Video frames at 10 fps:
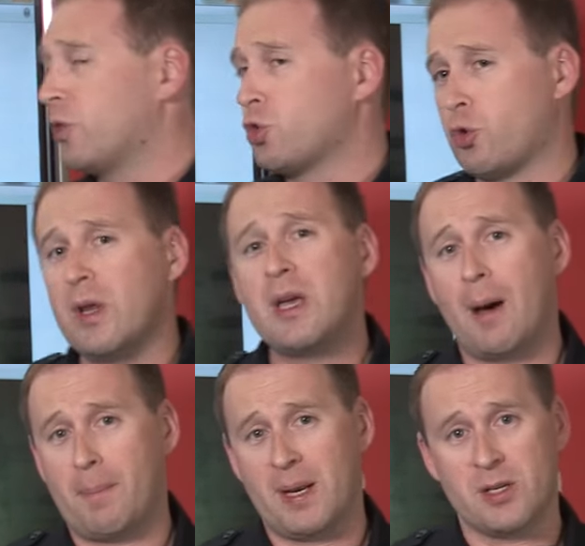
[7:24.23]
Tree
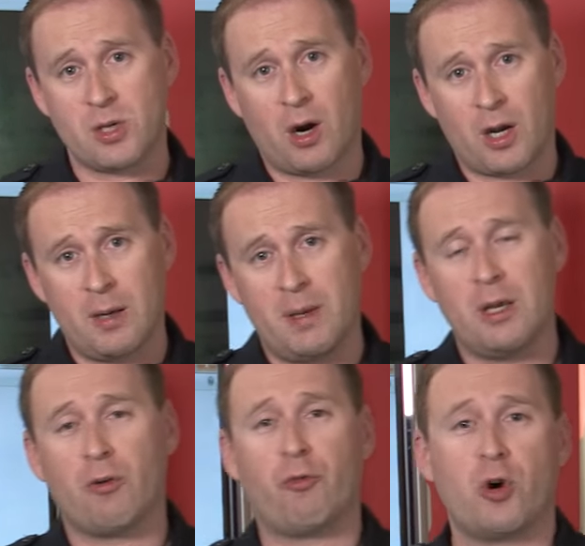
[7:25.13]
companies are going to be
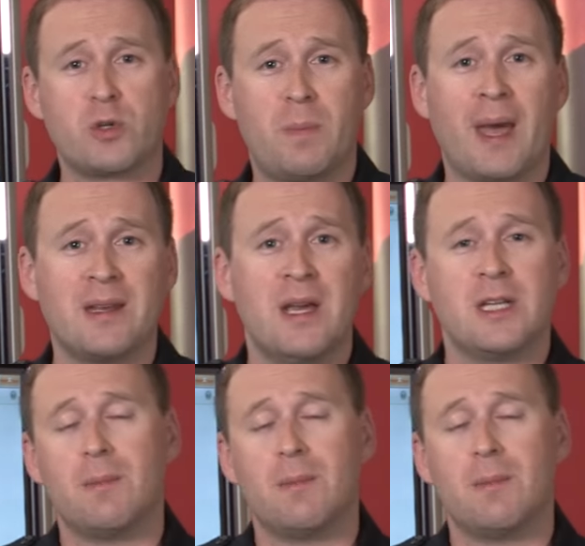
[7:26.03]
your first bet